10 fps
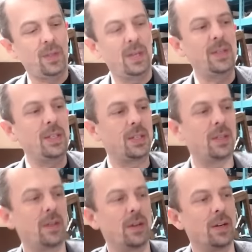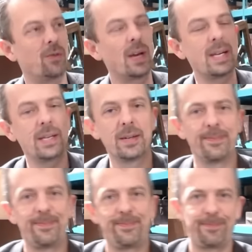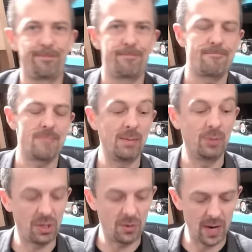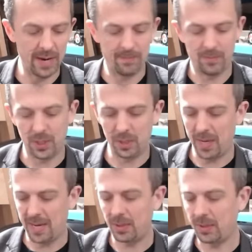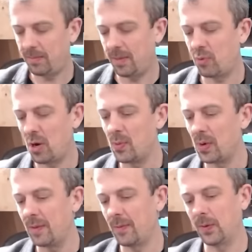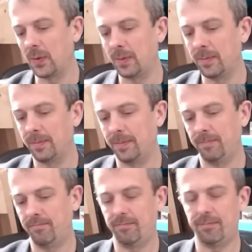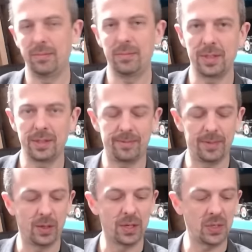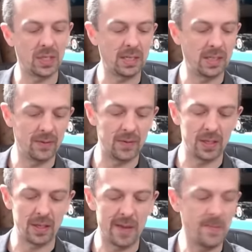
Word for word: Now this is a, an Iranian M G three, which is perhaps appropriate for the, the loose setting of this game.